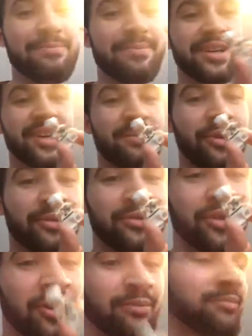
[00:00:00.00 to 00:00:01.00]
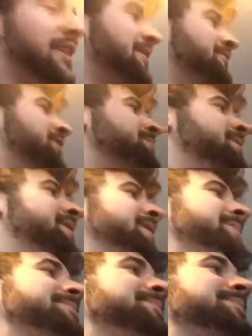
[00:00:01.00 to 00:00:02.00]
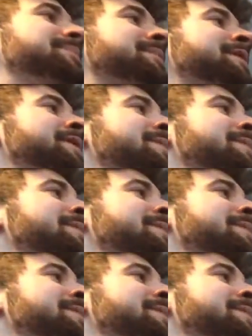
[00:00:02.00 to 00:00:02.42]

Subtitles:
pick up old Doc Brown up here. All